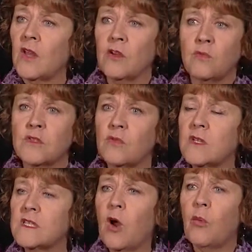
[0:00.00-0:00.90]
who was
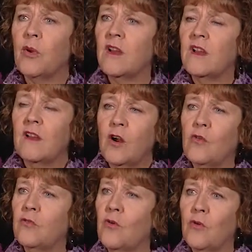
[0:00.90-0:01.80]
always up
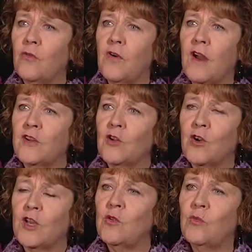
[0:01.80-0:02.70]
at 4 or 5
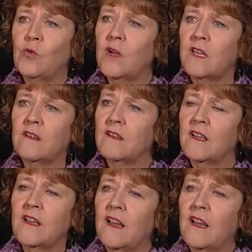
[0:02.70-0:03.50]
o'clock in the morning and